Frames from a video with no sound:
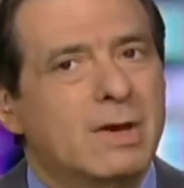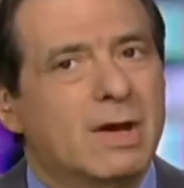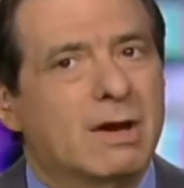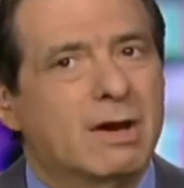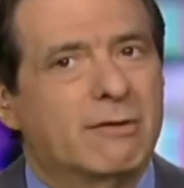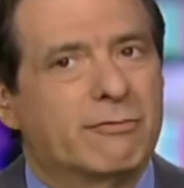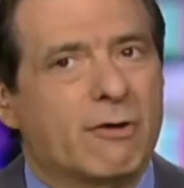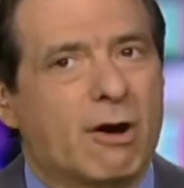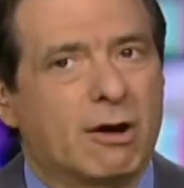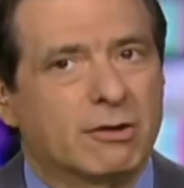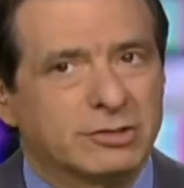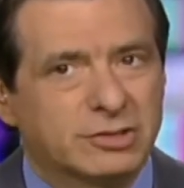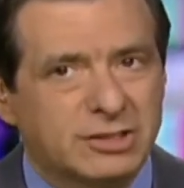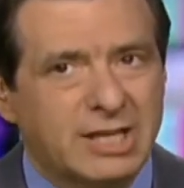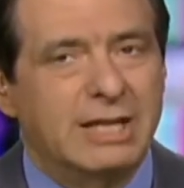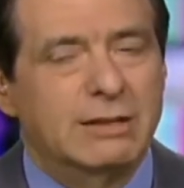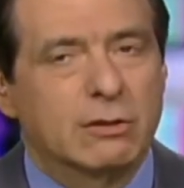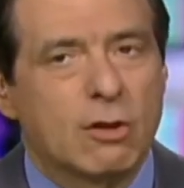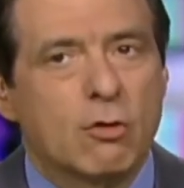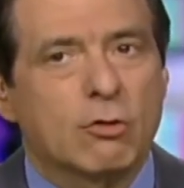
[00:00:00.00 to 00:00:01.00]
uh, for
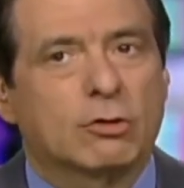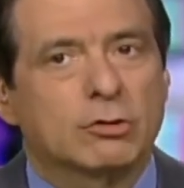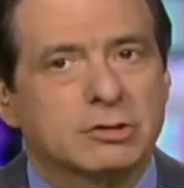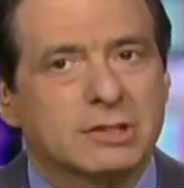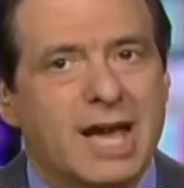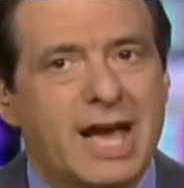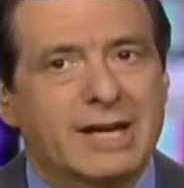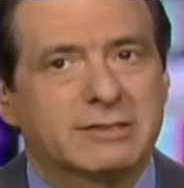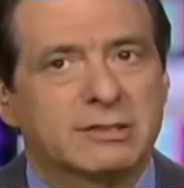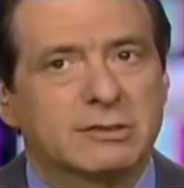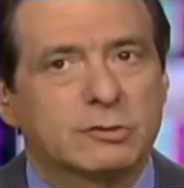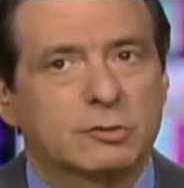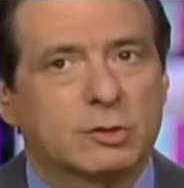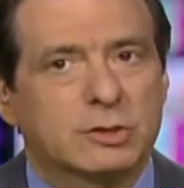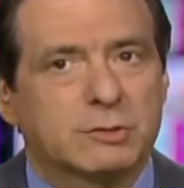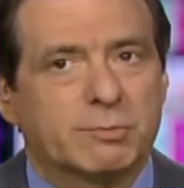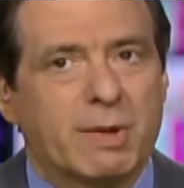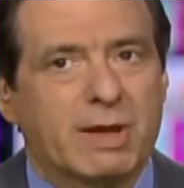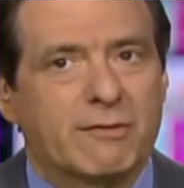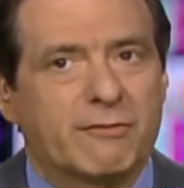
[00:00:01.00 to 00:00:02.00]
state and local taxes,
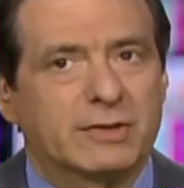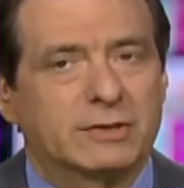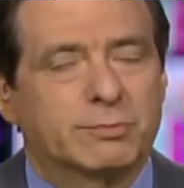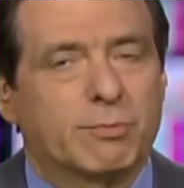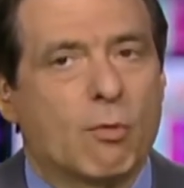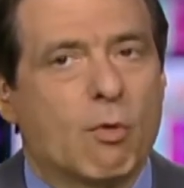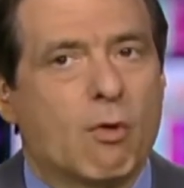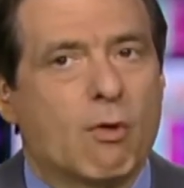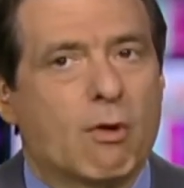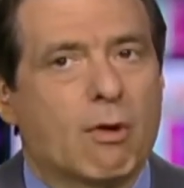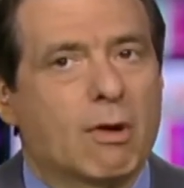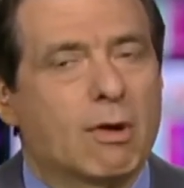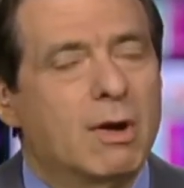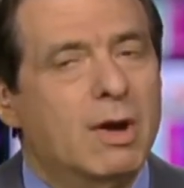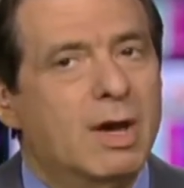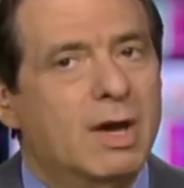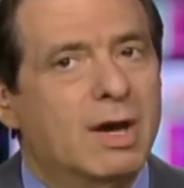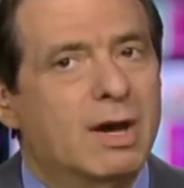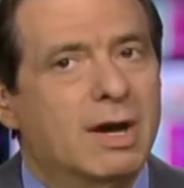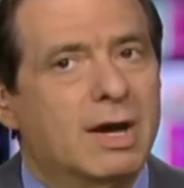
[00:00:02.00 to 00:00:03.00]
which benefits more
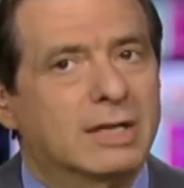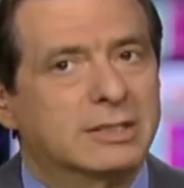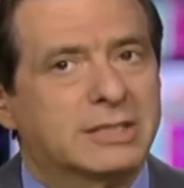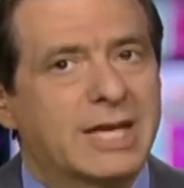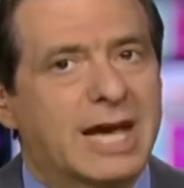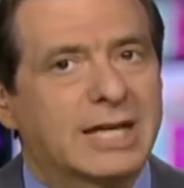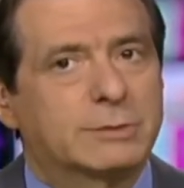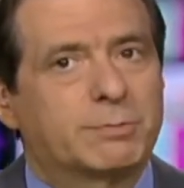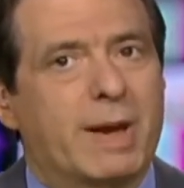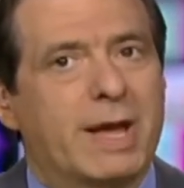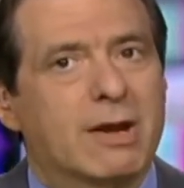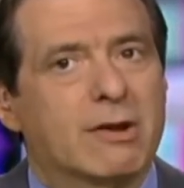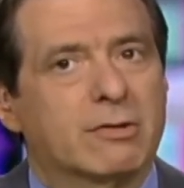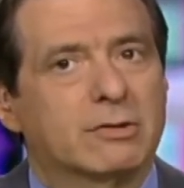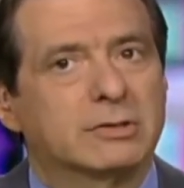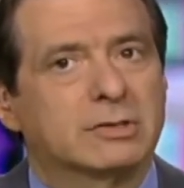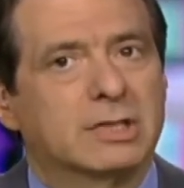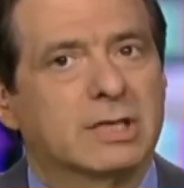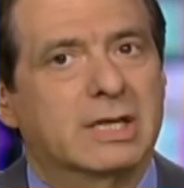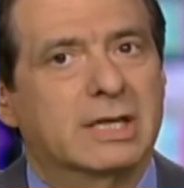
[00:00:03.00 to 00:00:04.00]
uh,
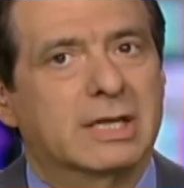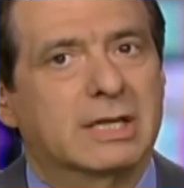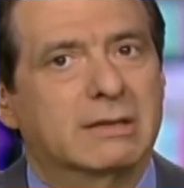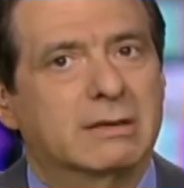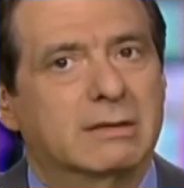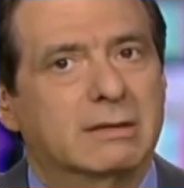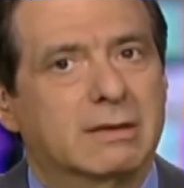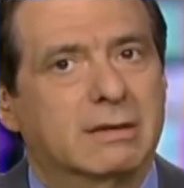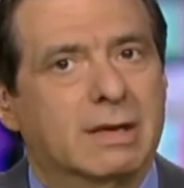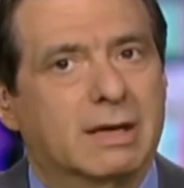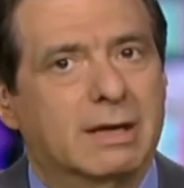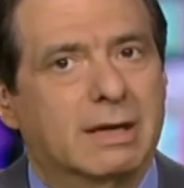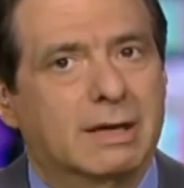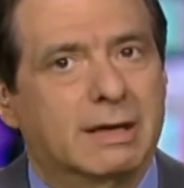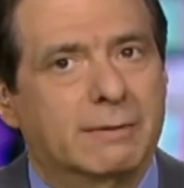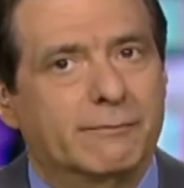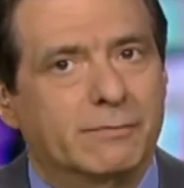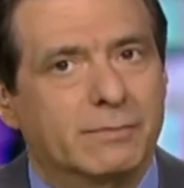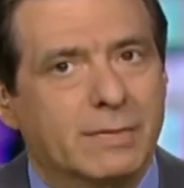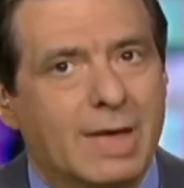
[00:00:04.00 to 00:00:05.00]
taxpayers in
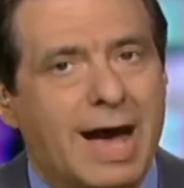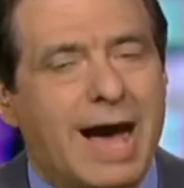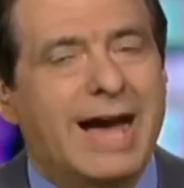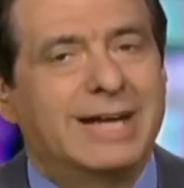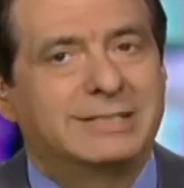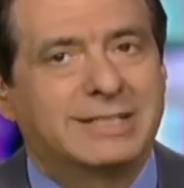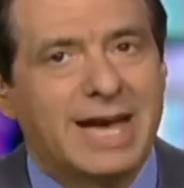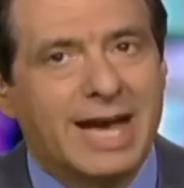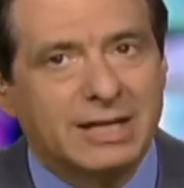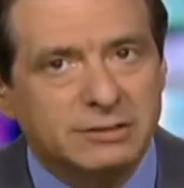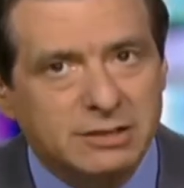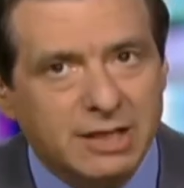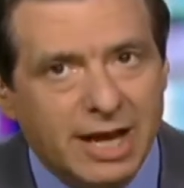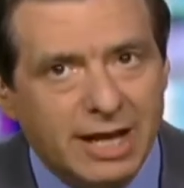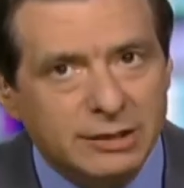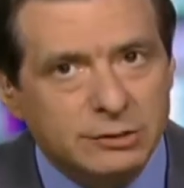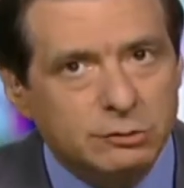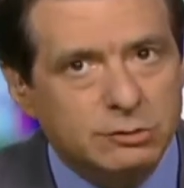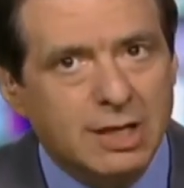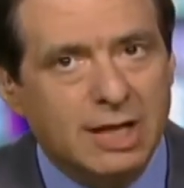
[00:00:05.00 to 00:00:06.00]
um, high tax
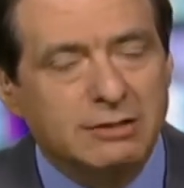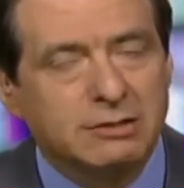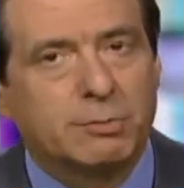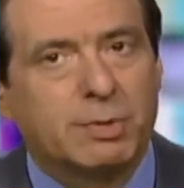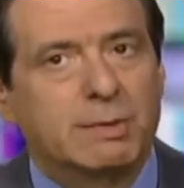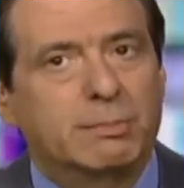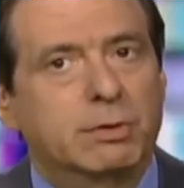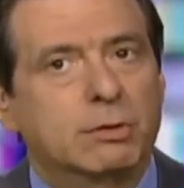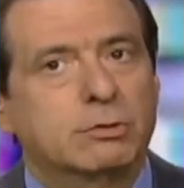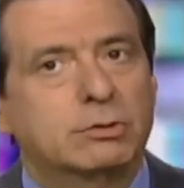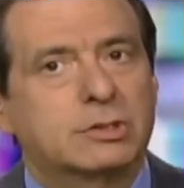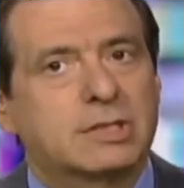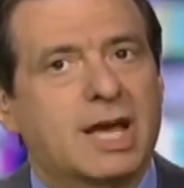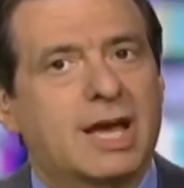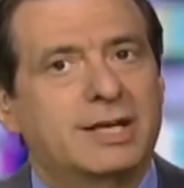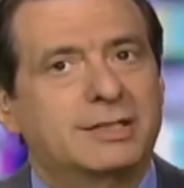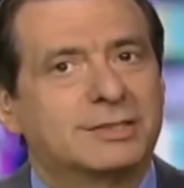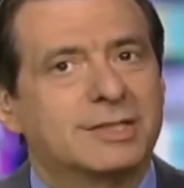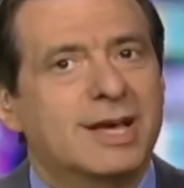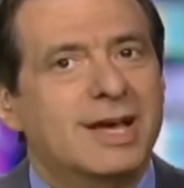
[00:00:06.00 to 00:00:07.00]
states, tend to be blue
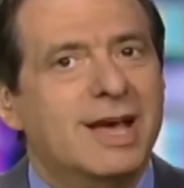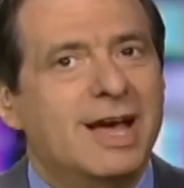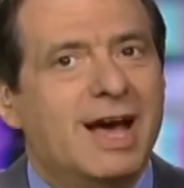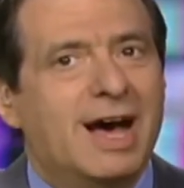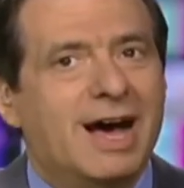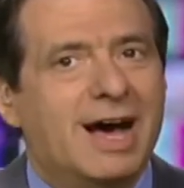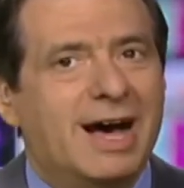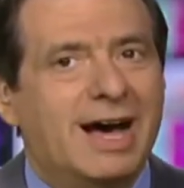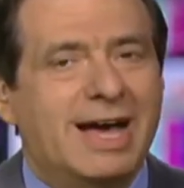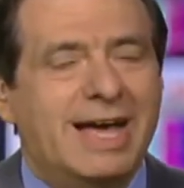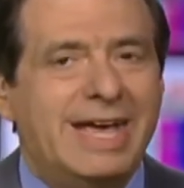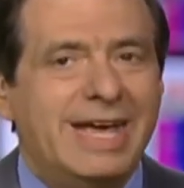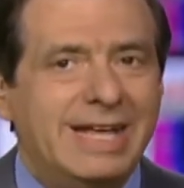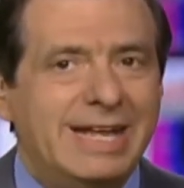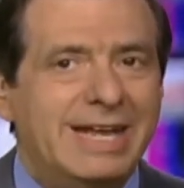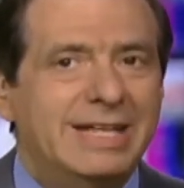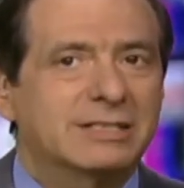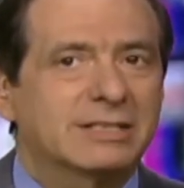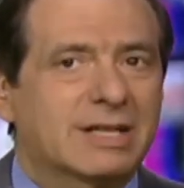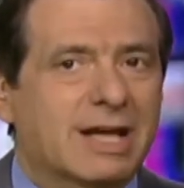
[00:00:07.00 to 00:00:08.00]
states. Uh,
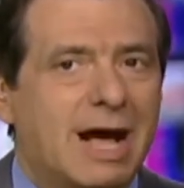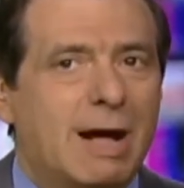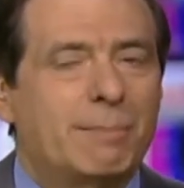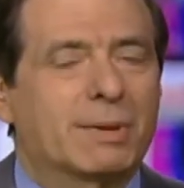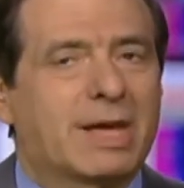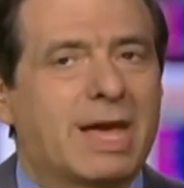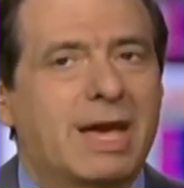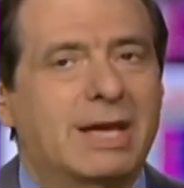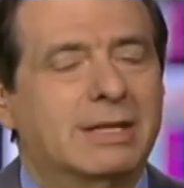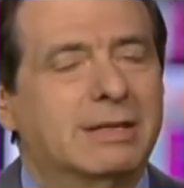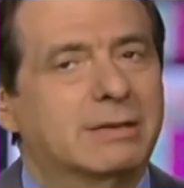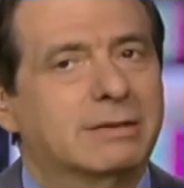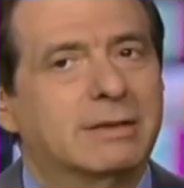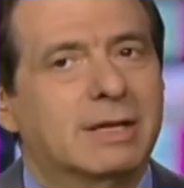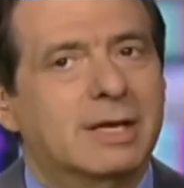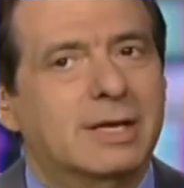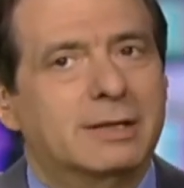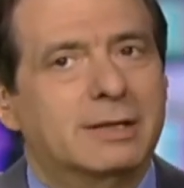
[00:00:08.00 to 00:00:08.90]
it is a complicated